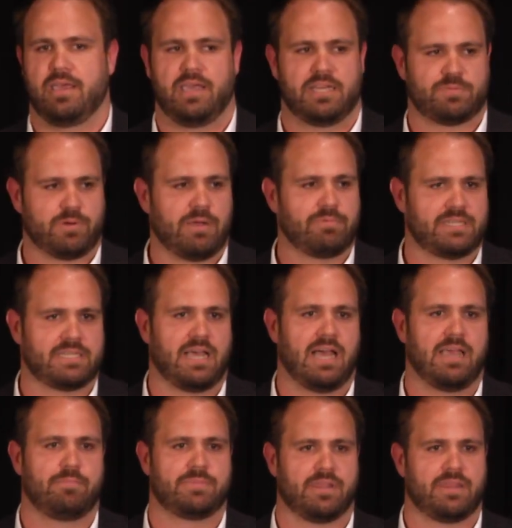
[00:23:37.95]
it's probably
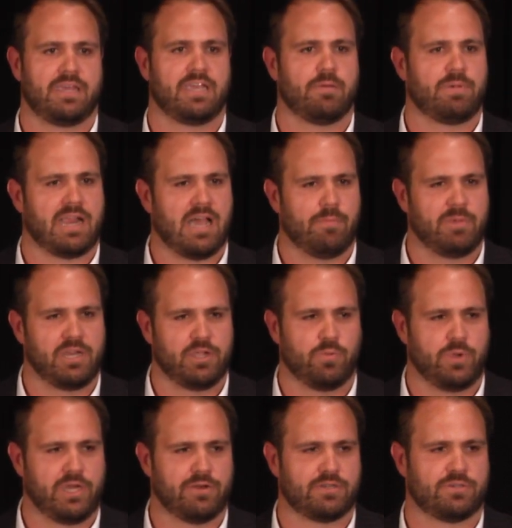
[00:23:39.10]
time to think about how many of your
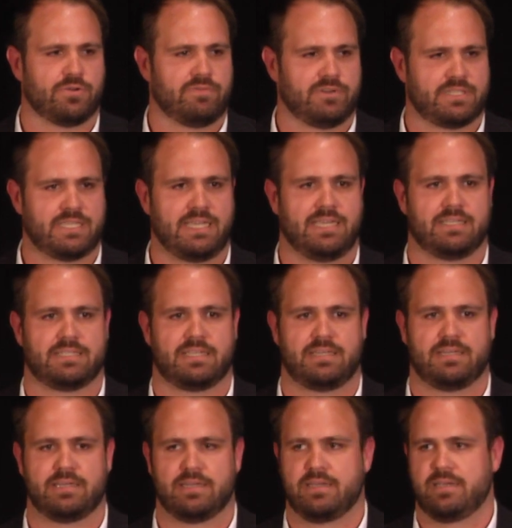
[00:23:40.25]
readers are overseas
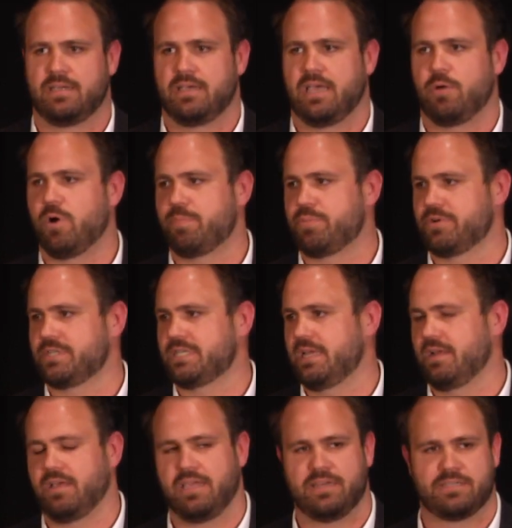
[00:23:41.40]
and what
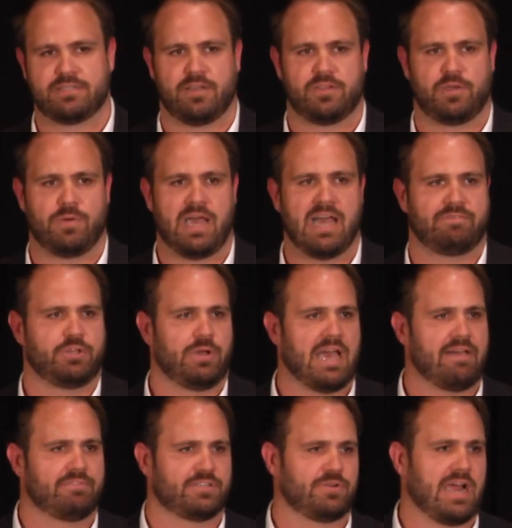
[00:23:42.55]
percent install do you have? Do you
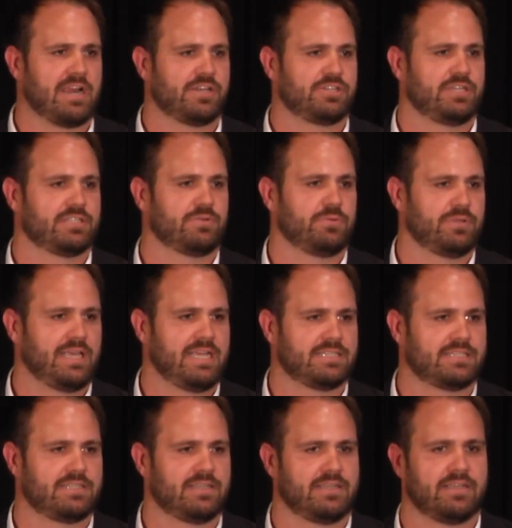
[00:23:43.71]
have a strategy as it
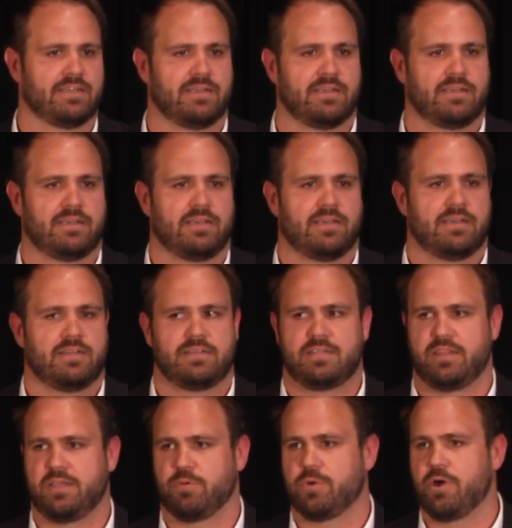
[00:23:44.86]
relates to
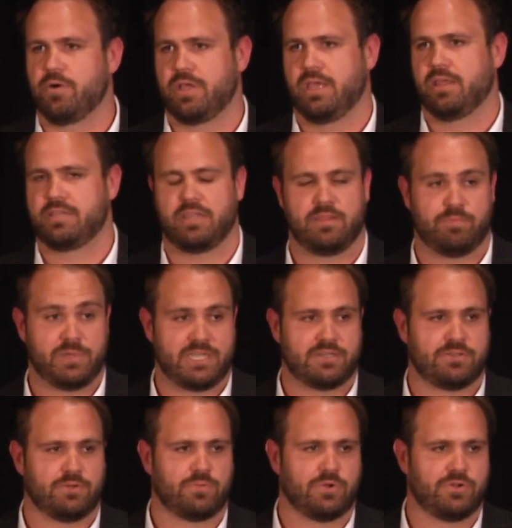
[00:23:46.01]
the
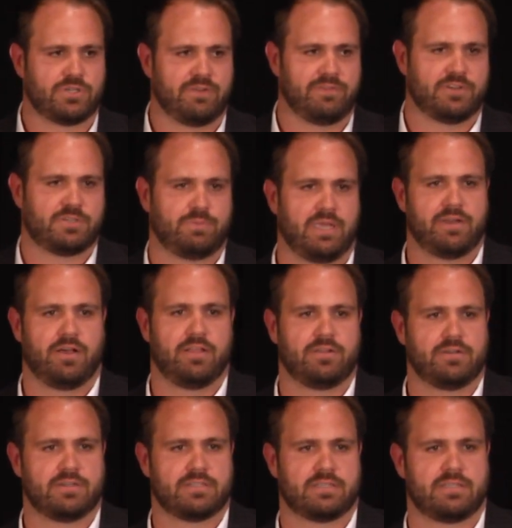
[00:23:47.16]
potential erosion of your display
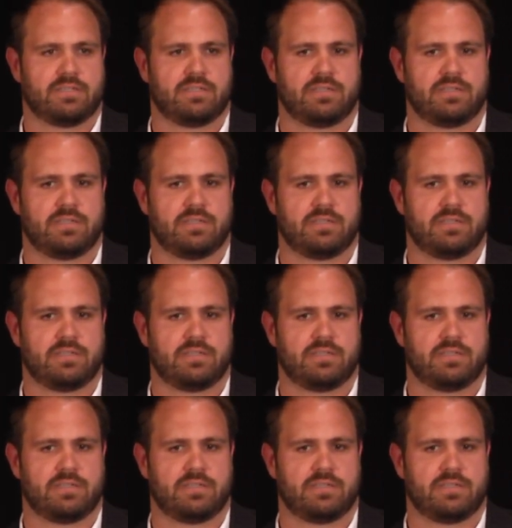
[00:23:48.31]
dollars?